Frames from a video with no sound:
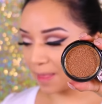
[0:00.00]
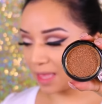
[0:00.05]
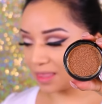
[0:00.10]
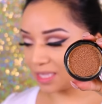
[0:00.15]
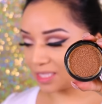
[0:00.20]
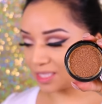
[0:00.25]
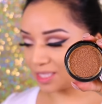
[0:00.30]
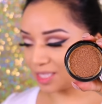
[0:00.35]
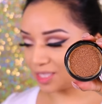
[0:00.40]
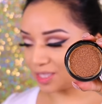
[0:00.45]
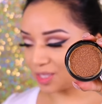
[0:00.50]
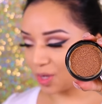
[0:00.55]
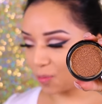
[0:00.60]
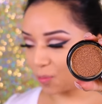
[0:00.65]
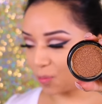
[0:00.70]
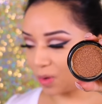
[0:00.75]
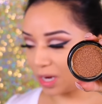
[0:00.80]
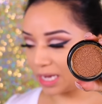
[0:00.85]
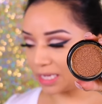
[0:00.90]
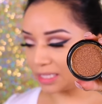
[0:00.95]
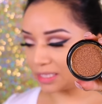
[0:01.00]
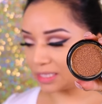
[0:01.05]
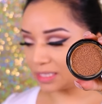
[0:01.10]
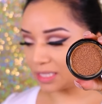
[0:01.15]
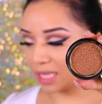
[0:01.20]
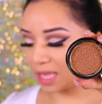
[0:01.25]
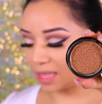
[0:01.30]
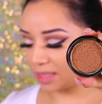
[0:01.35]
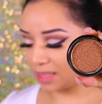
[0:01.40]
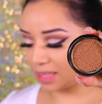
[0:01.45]
This is what
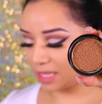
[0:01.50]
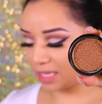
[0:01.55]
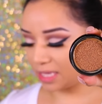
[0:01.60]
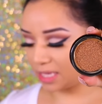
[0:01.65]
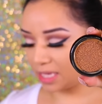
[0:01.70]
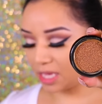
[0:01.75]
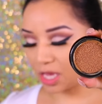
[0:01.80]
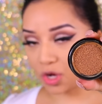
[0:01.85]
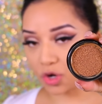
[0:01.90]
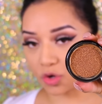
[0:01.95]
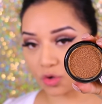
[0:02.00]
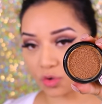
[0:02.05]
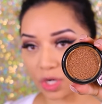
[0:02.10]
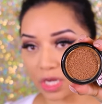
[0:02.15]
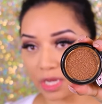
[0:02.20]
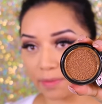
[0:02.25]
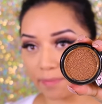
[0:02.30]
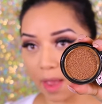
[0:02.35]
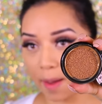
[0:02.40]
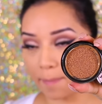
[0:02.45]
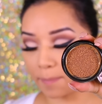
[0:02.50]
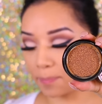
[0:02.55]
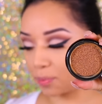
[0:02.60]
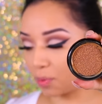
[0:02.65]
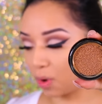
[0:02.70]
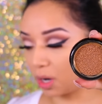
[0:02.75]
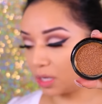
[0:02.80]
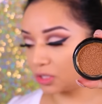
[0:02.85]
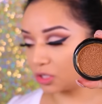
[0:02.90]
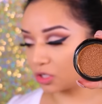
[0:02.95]
the cream
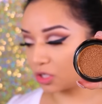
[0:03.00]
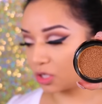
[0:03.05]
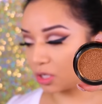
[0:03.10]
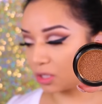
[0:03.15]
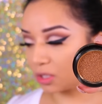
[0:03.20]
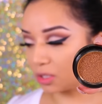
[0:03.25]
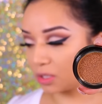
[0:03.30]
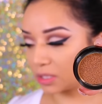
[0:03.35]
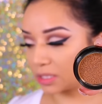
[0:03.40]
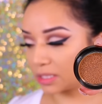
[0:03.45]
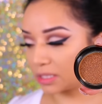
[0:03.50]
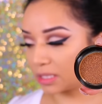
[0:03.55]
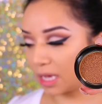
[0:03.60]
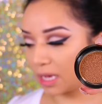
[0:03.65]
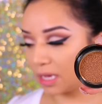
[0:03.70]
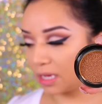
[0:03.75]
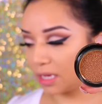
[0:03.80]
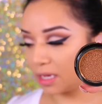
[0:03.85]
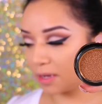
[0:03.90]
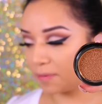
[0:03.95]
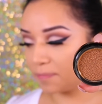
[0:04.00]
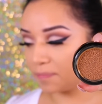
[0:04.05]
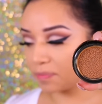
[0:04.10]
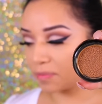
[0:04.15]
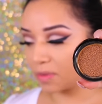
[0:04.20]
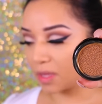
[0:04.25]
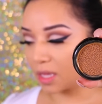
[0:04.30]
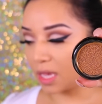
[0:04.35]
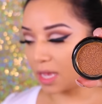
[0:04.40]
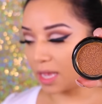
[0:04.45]
bronzer looks like.
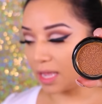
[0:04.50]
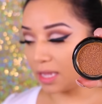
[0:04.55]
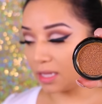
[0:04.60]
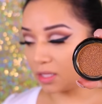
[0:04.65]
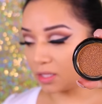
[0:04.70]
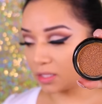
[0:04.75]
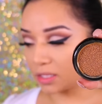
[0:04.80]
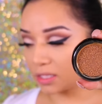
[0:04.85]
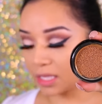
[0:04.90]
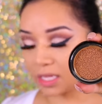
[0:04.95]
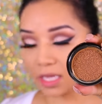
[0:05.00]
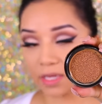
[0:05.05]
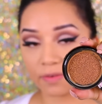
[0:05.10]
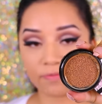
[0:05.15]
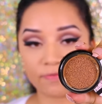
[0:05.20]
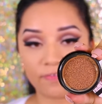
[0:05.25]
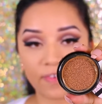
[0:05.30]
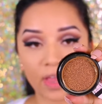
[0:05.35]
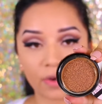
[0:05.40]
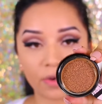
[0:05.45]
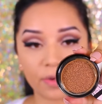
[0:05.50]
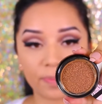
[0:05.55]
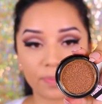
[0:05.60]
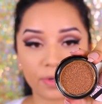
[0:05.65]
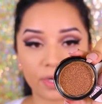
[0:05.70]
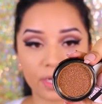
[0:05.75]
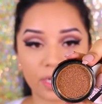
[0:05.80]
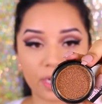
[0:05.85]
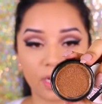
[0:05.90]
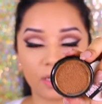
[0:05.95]
It looks like a very
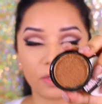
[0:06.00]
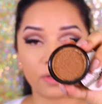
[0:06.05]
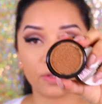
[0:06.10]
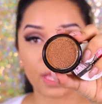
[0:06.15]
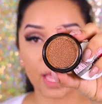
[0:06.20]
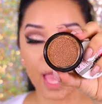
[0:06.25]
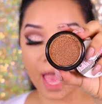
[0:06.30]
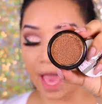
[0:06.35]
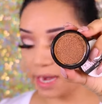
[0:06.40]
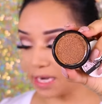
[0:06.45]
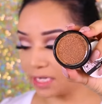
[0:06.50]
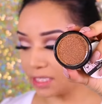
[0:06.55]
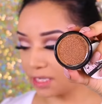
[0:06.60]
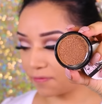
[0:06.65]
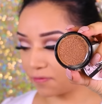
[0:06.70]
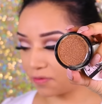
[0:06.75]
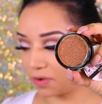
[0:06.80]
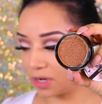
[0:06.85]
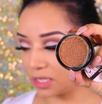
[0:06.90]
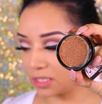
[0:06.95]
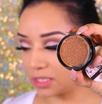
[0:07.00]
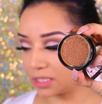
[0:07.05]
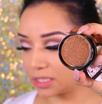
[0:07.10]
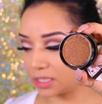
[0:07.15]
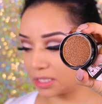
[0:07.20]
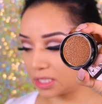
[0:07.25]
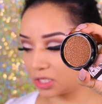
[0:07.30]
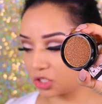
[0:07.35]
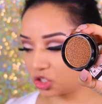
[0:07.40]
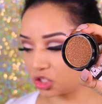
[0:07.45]
pretty color. They had a different
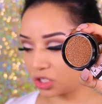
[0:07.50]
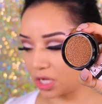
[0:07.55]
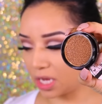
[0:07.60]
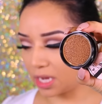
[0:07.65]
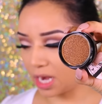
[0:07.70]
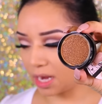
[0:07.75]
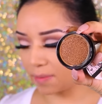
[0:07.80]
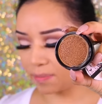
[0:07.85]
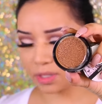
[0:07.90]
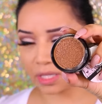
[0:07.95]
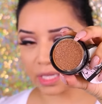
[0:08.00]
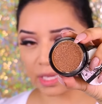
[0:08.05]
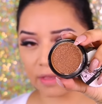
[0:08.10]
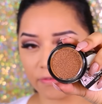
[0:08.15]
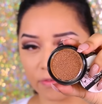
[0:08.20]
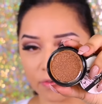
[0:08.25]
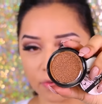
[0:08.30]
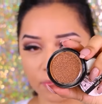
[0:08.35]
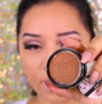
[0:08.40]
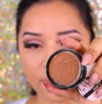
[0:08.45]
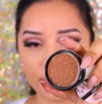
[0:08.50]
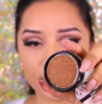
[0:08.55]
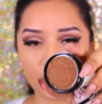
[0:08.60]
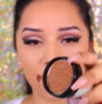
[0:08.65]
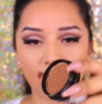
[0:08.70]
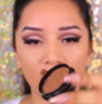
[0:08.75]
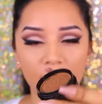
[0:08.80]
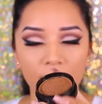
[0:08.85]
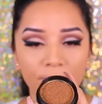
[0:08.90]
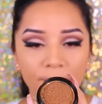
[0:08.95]
shade, I believe, or maybe
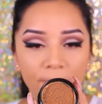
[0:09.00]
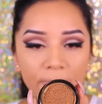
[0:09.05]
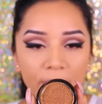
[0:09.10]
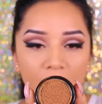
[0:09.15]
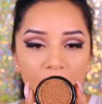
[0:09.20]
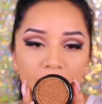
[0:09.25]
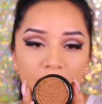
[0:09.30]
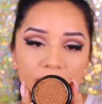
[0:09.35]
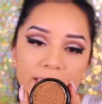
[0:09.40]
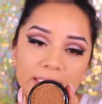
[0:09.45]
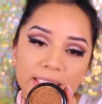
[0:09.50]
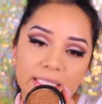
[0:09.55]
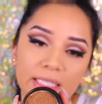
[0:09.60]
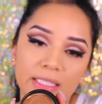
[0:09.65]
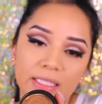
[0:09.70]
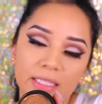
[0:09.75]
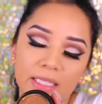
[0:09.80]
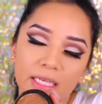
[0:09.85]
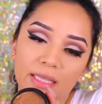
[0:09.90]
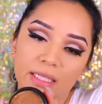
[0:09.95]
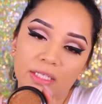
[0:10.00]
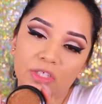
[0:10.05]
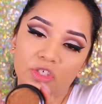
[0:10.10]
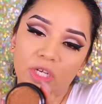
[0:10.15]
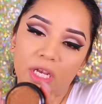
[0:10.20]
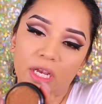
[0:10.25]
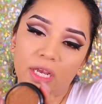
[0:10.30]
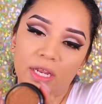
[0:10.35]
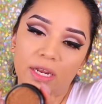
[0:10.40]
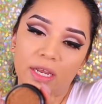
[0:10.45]
not. This is in the
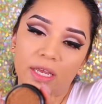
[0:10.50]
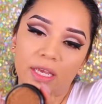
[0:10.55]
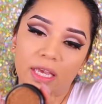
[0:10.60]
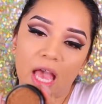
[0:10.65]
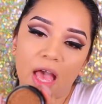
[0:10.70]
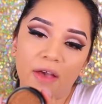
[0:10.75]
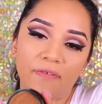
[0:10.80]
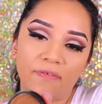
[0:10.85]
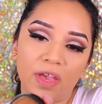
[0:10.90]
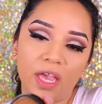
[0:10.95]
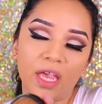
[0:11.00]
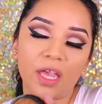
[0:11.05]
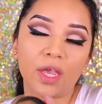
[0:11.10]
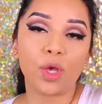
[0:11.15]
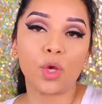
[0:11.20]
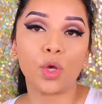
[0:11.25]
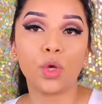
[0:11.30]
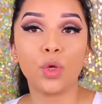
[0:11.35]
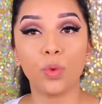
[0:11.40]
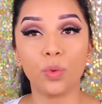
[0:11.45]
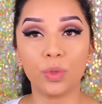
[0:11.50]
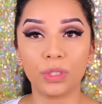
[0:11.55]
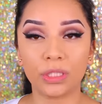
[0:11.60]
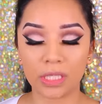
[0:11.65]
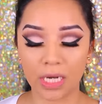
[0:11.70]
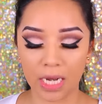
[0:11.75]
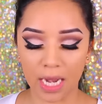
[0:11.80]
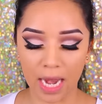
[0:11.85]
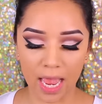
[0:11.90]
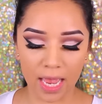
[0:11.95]
shade Café au
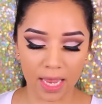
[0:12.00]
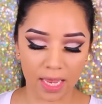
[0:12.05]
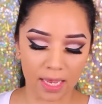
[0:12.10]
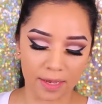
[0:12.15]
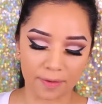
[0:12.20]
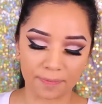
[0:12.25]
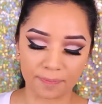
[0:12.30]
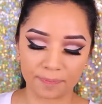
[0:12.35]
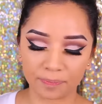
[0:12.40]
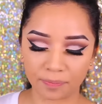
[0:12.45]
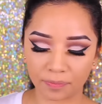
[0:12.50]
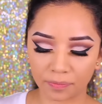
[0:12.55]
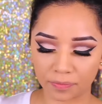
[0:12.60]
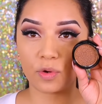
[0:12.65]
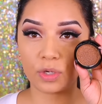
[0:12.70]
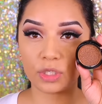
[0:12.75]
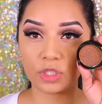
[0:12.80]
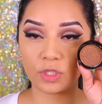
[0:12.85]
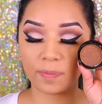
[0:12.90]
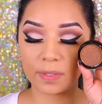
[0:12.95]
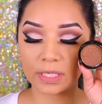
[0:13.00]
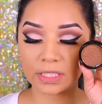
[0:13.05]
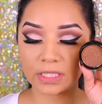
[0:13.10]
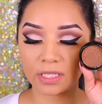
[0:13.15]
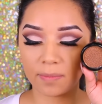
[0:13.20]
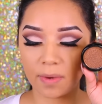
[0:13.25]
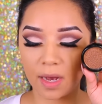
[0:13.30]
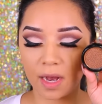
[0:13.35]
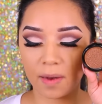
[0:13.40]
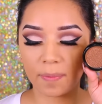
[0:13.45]
Soleil. I'm going to pick
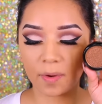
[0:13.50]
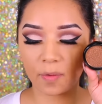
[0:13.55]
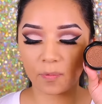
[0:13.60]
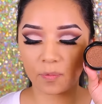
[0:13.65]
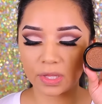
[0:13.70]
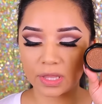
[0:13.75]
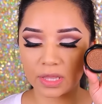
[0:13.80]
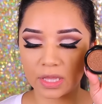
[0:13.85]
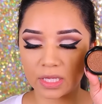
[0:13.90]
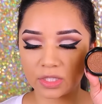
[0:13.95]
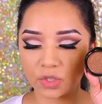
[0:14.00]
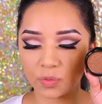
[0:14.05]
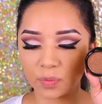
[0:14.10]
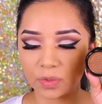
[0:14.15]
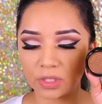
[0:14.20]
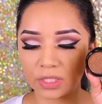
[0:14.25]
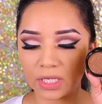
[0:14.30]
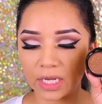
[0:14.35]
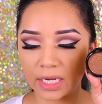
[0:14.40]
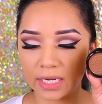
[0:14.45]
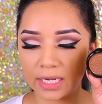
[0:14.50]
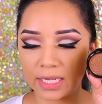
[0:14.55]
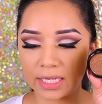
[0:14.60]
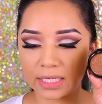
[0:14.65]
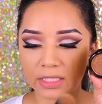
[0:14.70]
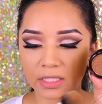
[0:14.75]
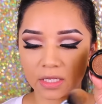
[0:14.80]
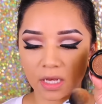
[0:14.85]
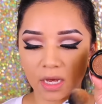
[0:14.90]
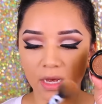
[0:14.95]
some up with this Real
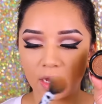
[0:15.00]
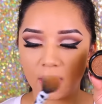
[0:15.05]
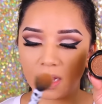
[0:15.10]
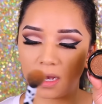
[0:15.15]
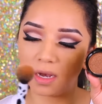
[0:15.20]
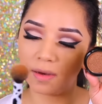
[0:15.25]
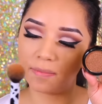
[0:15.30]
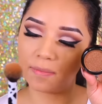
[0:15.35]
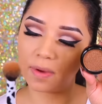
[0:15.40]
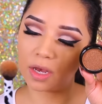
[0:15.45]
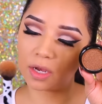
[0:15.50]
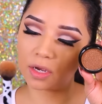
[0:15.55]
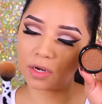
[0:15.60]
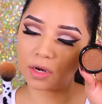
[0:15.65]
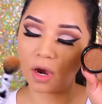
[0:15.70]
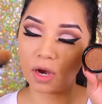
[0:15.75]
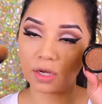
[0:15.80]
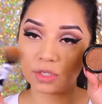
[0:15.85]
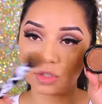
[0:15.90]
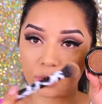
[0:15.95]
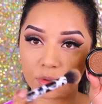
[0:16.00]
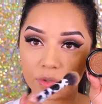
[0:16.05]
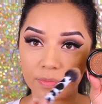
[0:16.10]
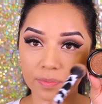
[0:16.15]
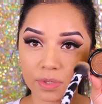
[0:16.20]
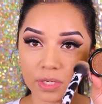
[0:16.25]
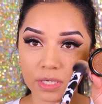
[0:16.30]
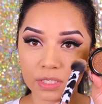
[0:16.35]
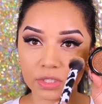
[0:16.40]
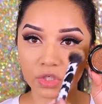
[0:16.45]
Techniques contour
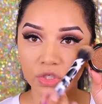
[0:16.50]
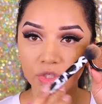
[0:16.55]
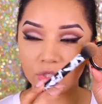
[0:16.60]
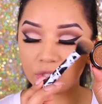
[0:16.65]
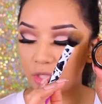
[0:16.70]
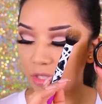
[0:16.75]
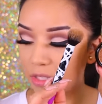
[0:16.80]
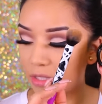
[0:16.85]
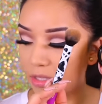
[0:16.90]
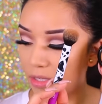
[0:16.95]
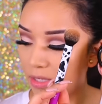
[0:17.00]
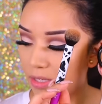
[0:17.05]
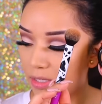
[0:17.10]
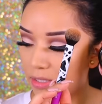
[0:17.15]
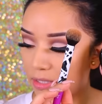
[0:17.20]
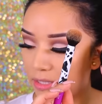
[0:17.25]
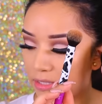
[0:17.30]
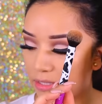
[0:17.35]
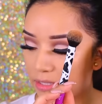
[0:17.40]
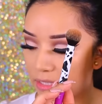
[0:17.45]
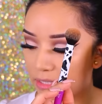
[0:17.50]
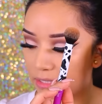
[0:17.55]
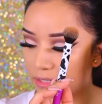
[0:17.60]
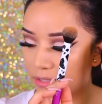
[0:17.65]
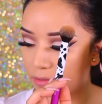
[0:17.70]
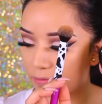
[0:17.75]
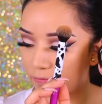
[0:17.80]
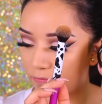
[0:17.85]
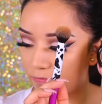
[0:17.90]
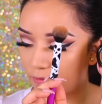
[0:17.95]
brush. This
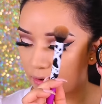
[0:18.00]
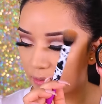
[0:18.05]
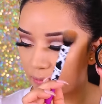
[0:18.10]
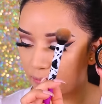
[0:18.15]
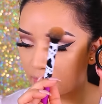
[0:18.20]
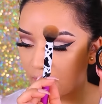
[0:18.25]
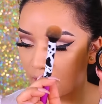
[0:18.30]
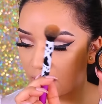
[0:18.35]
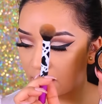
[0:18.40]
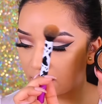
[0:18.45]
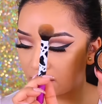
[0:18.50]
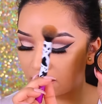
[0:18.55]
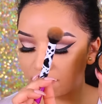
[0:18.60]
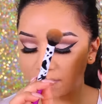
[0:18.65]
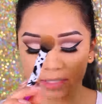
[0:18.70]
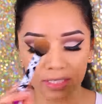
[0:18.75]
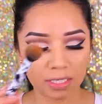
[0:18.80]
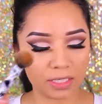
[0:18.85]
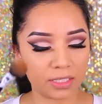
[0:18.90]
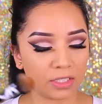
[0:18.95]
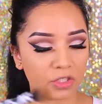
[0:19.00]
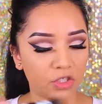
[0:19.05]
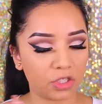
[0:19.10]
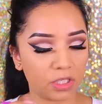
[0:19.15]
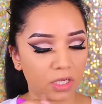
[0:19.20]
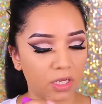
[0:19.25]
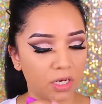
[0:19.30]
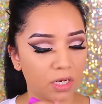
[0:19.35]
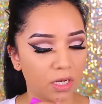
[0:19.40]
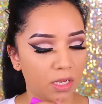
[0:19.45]
is from that limited
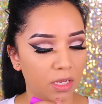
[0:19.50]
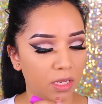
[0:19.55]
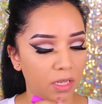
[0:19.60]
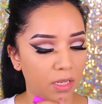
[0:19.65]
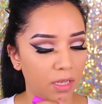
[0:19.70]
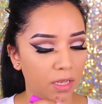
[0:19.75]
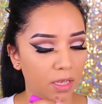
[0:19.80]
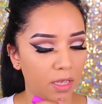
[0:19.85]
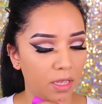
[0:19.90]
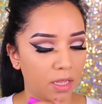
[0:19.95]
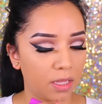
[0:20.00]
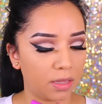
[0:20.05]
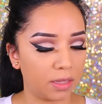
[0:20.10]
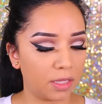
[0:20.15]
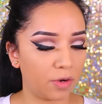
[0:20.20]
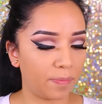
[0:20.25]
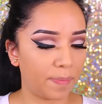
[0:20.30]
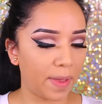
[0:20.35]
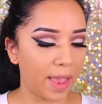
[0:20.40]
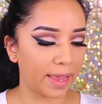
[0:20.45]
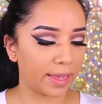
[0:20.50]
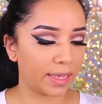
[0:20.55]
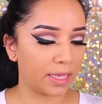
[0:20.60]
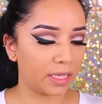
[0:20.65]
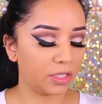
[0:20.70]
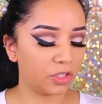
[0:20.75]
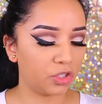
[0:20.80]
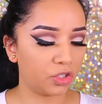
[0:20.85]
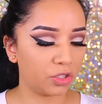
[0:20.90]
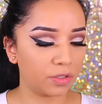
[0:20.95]
edition little
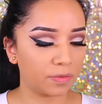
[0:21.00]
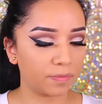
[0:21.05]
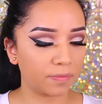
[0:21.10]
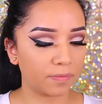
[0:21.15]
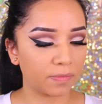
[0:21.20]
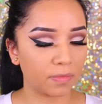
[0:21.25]
package.